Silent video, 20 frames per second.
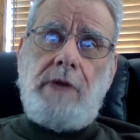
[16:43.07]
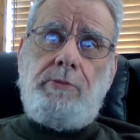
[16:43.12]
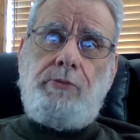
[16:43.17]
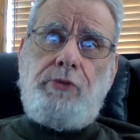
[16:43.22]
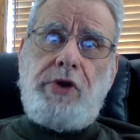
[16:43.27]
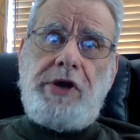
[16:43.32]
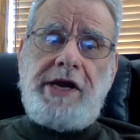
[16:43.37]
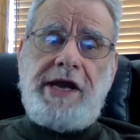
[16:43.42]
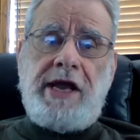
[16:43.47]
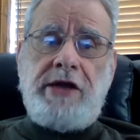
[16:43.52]

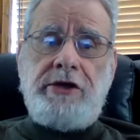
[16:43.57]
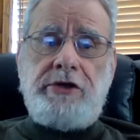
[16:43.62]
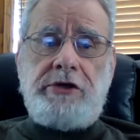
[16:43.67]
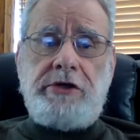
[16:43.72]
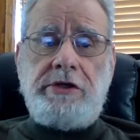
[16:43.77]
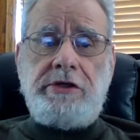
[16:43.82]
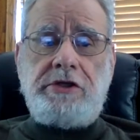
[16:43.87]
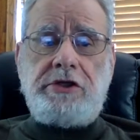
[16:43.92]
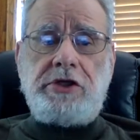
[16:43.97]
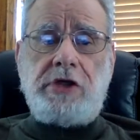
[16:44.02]
print
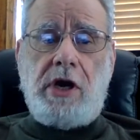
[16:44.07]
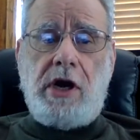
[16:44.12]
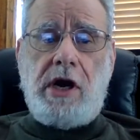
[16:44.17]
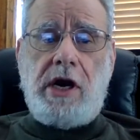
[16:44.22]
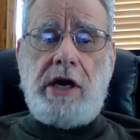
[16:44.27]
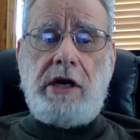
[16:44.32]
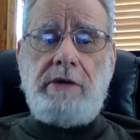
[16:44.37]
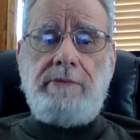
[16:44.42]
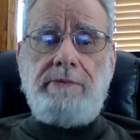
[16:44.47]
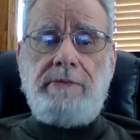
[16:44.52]
engines,
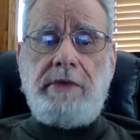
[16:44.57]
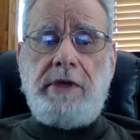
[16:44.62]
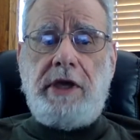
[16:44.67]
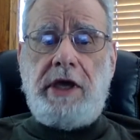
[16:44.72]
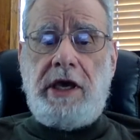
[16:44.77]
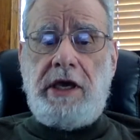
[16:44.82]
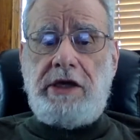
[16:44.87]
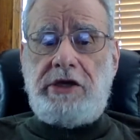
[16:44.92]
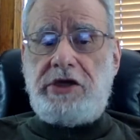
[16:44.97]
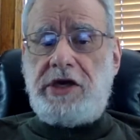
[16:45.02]
are
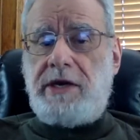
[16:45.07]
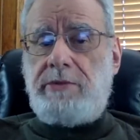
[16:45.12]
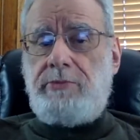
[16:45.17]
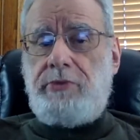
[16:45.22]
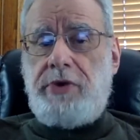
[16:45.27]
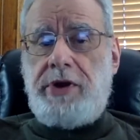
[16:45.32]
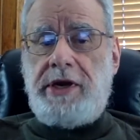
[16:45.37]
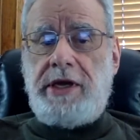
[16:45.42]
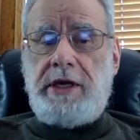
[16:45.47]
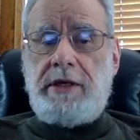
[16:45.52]
inkjet
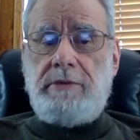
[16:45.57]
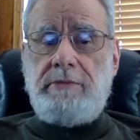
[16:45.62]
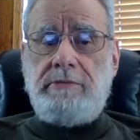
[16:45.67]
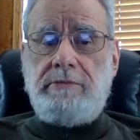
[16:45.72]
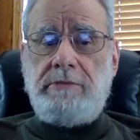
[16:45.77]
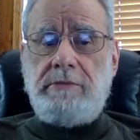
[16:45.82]
printing,